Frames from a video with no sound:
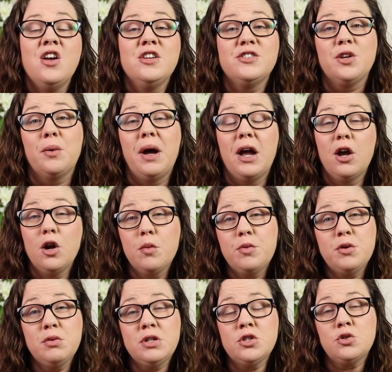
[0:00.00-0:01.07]
So I hope
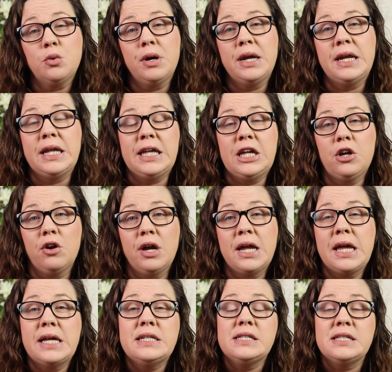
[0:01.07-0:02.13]
you enjoyed
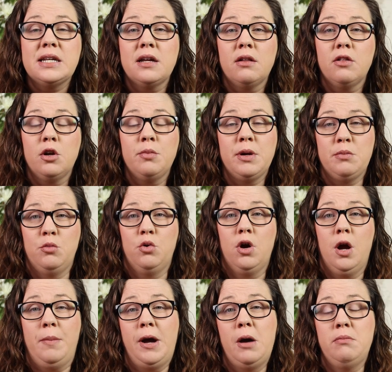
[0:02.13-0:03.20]
hearing and seeing a little bit
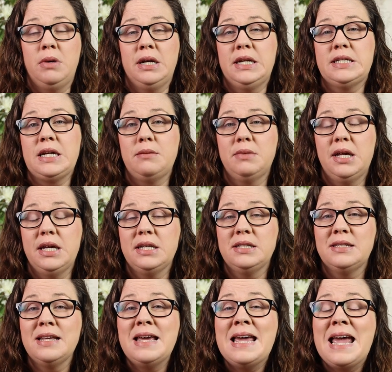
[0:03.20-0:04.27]
more about Money Time
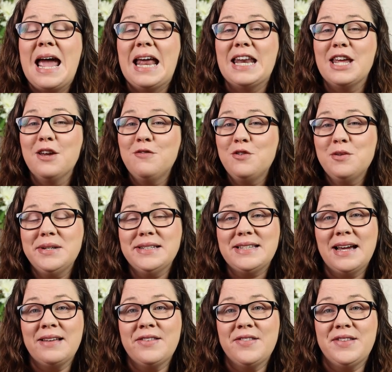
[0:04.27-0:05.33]
Kids. And if you
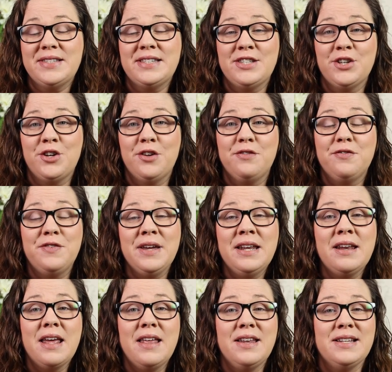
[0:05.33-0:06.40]
decide that this is a good
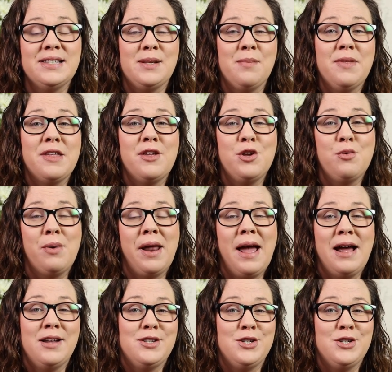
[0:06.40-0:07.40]
fit and it's something that you want to add